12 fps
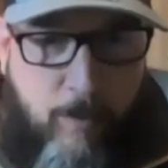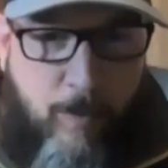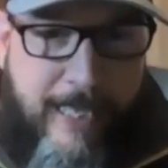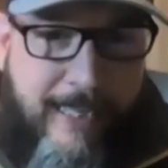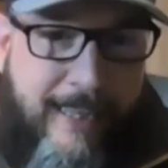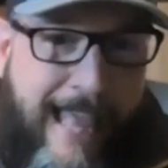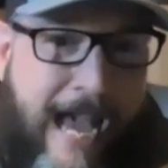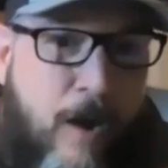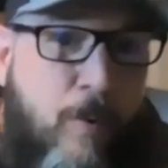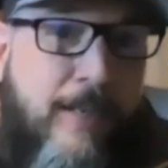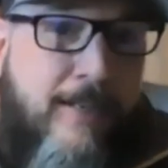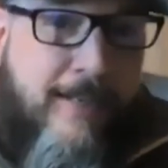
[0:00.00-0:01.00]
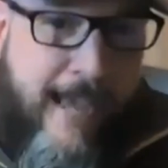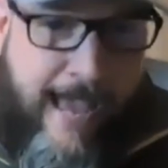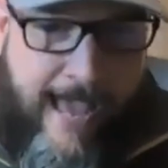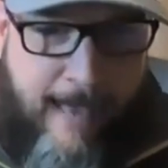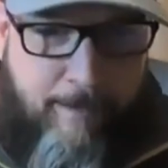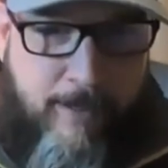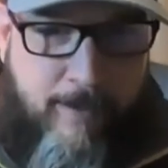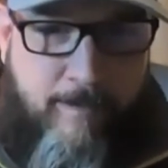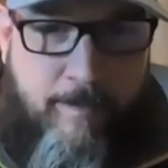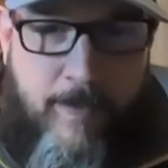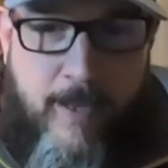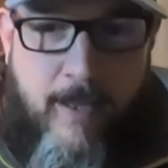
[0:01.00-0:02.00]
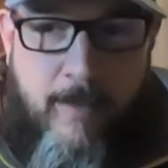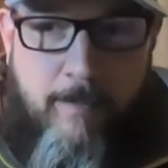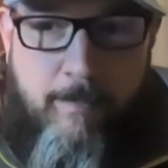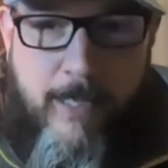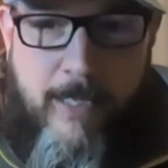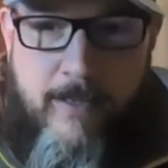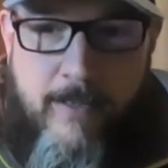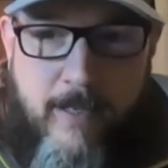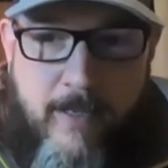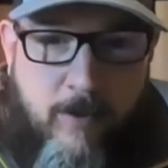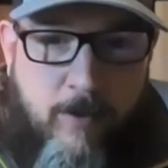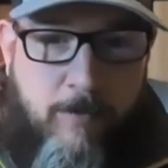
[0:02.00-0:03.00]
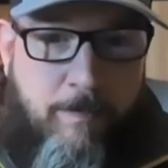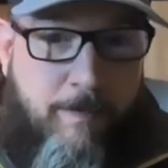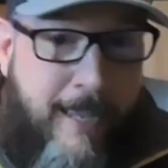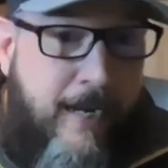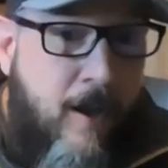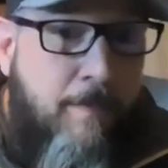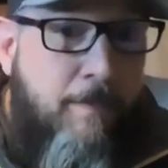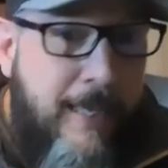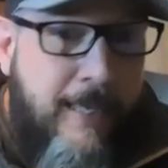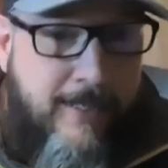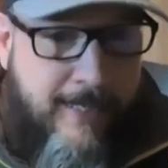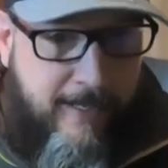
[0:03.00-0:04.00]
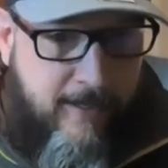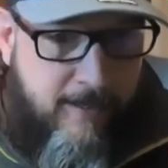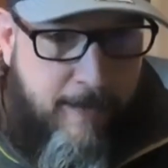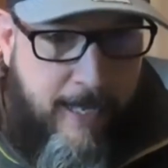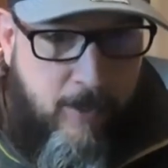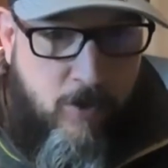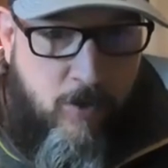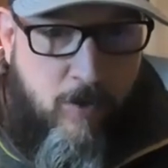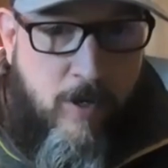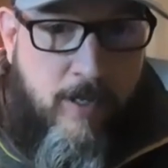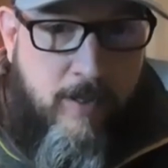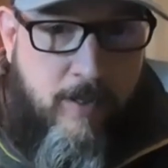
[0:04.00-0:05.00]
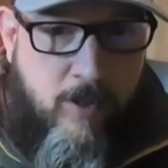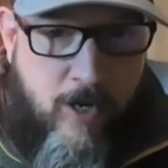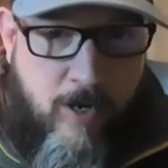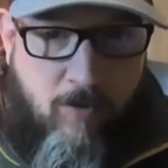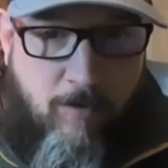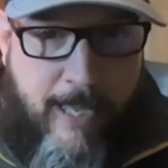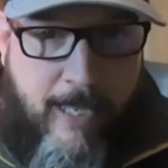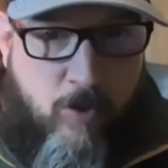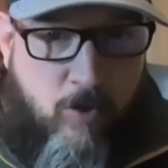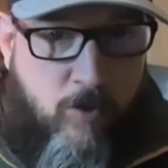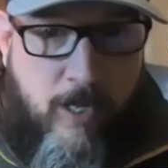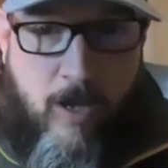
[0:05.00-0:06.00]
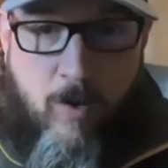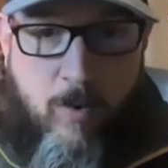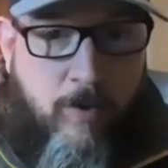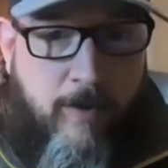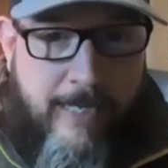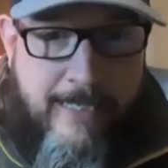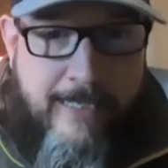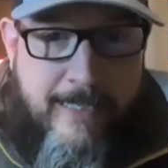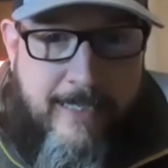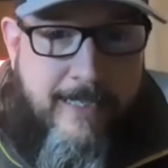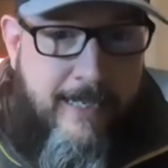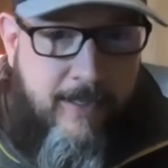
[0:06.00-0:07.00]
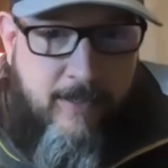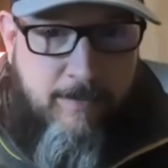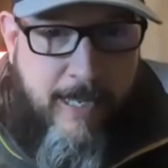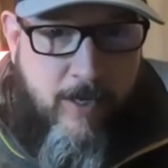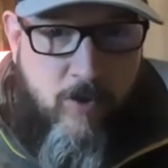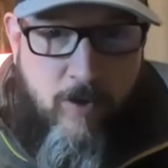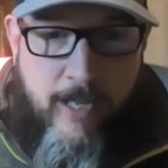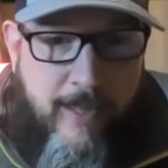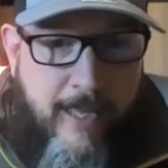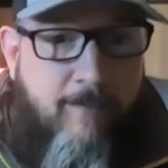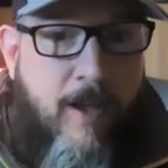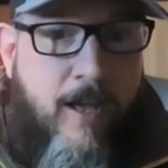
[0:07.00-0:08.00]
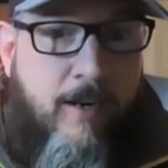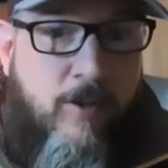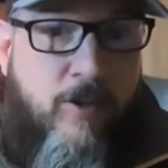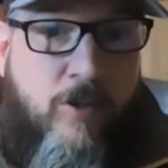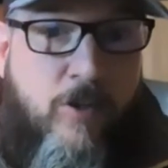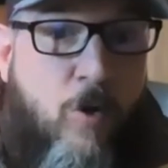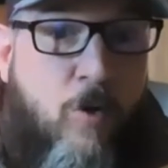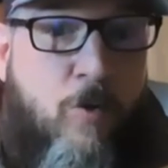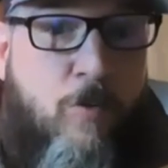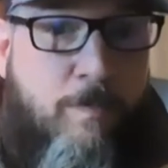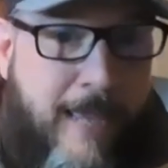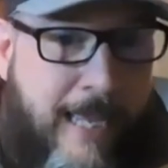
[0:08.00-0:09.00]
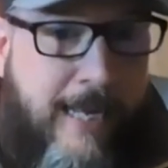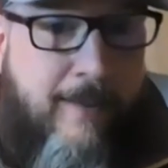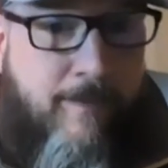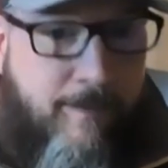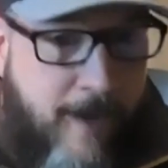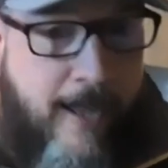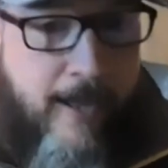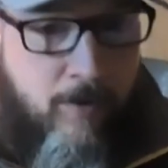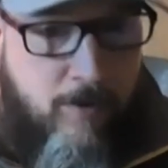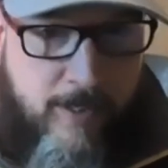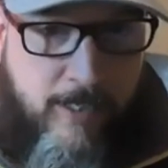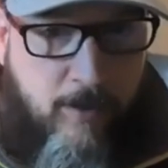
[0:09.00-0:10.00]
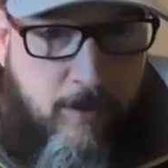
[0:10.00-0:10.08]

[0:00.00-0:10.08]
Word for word: we allow it to happen because there may not be a sales manager. The general manager, the owner, is the sales manager, and they've got so many fires that